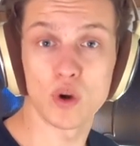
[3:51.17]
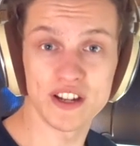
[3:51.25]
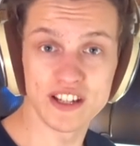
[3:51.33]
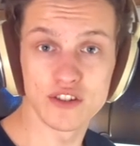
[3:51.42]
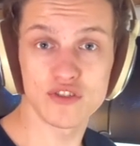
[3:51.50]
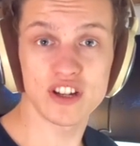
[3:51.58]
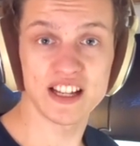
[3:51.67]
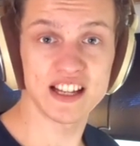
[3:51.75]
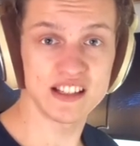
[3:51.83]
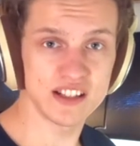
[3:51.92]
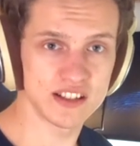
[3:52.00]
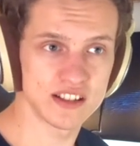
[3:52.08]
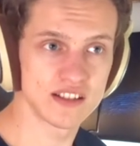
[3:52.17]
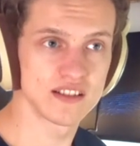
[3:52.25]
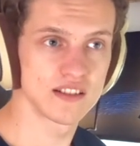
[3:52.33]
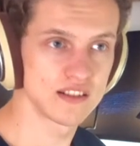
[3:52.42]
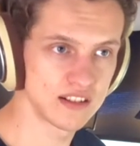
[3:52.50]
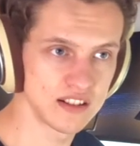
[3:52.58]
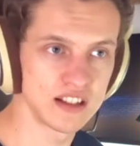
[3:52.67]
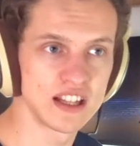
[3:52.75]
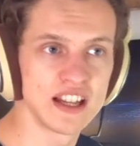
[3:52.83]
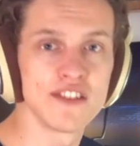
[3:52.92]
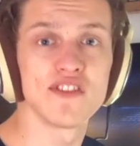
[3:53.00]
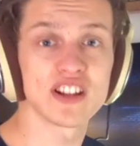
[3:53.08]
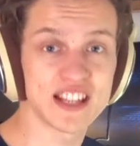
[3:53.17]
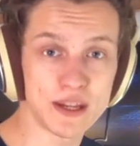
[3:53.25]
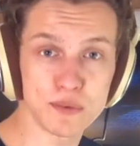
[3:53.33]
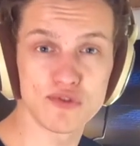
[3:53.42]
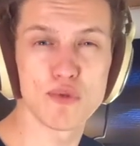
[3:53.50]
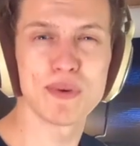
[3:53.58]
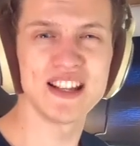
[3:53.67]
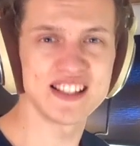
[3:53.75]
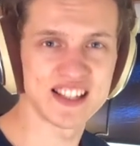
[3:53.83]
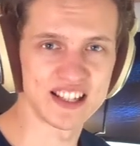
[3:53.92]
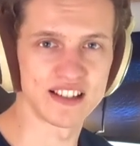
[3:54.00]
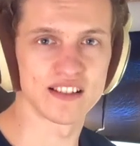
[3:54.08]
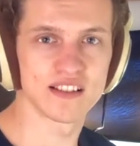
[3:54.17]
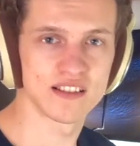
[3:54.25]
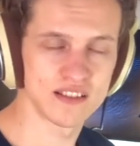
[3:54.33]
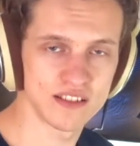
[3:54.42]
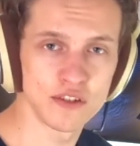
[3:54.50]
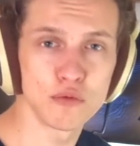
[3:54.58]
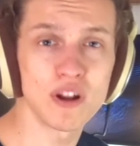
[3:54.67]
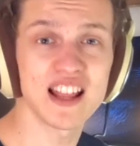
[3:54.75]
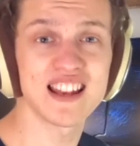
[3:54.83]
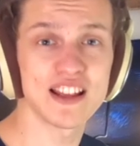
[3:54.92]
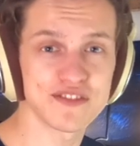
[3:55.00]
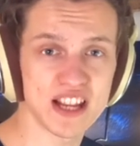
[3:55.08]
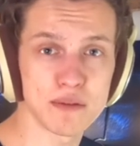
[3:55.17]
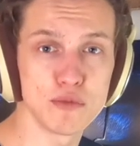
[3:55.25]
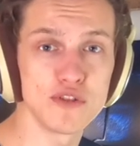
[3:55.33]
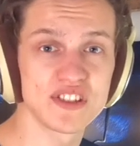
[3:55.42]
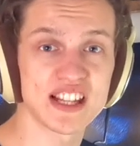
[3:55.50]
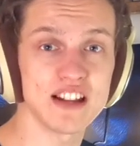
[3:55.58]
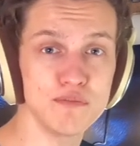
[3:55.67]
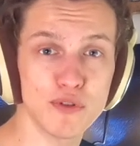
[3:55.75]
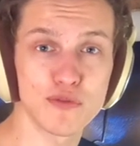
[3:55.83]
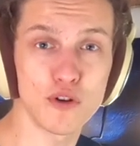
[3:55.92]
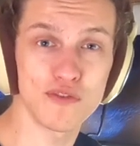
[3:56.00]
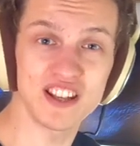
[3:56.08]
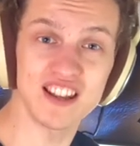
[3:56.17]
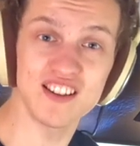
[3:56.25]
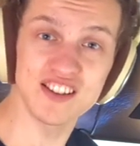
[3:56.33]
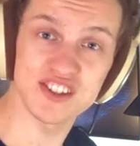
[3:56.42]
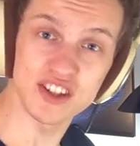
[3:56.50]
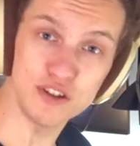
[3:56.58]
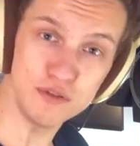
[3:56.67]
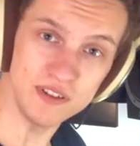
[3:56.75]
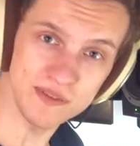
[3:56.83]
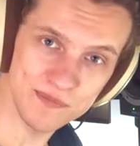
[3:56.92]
1 in the right hand, but keeps repeating, while our left hand moves down before the last note,